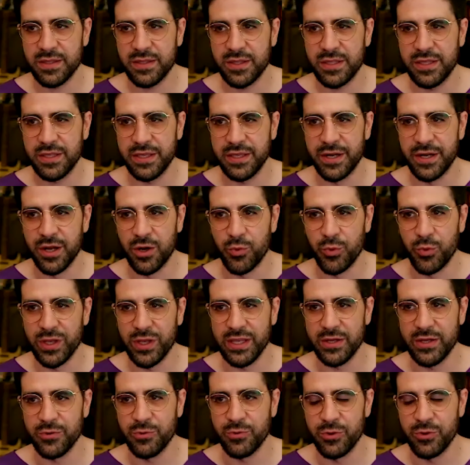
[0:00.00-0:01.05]
you know
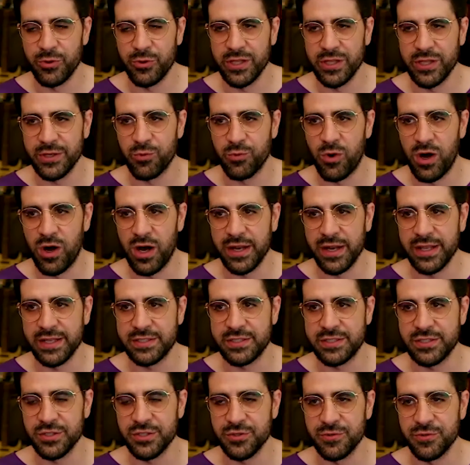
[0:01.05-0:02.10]
we we really wanted
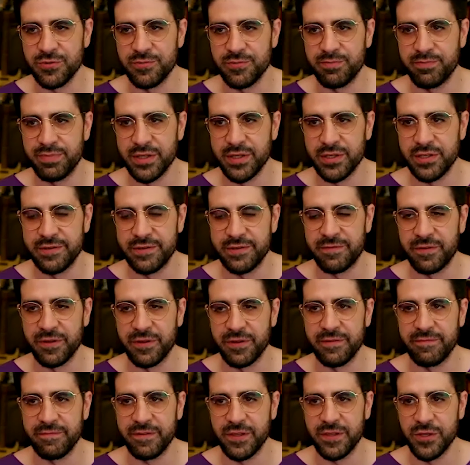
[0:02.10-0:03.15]
to build for
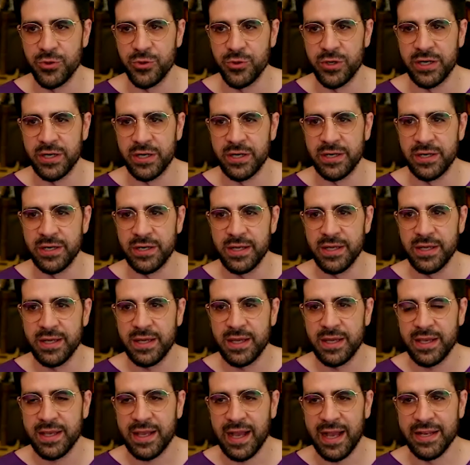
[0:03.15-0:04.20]
the viewer
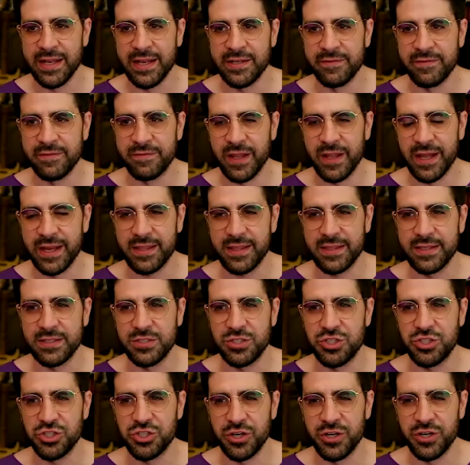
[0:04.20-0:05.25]
kind of like the
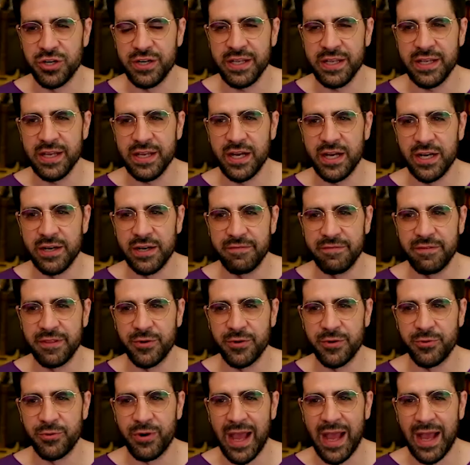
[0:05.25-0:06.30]
journey of the
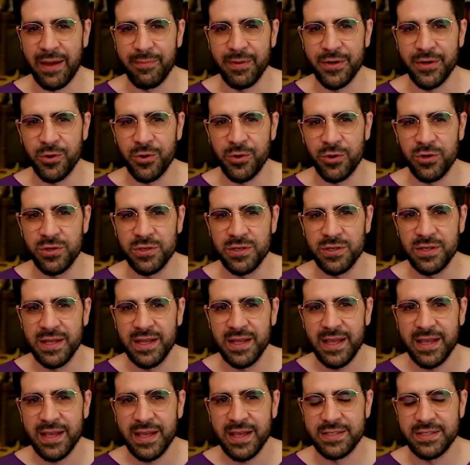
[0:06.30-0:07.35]
rabbit hole
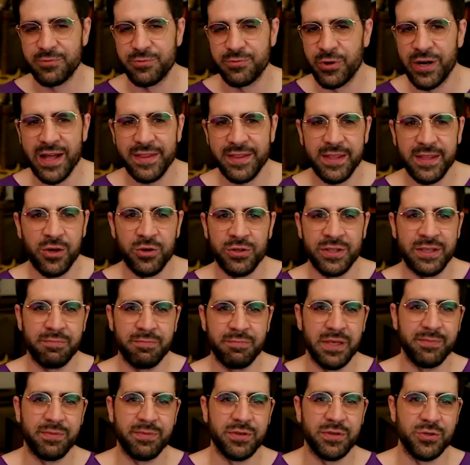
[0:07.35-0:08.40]
because we're not the only
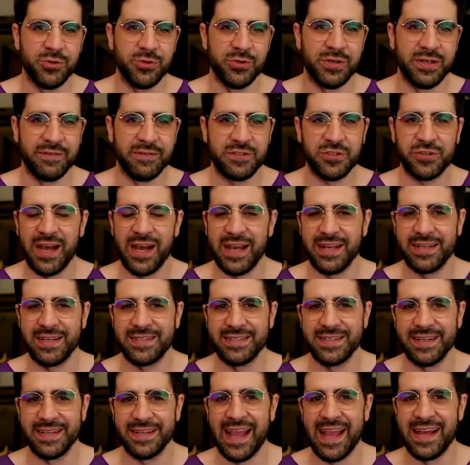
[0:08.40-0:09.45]
people who have tried
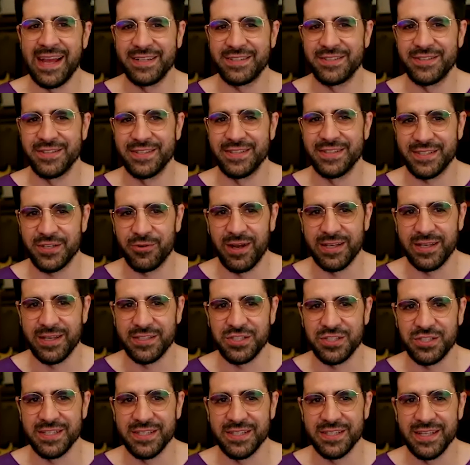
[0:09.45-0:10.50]
to answer this
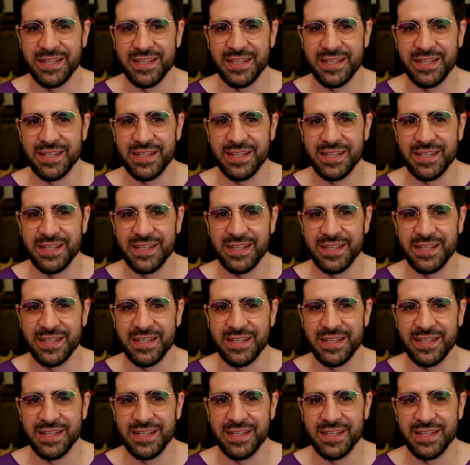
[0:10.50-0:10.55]
question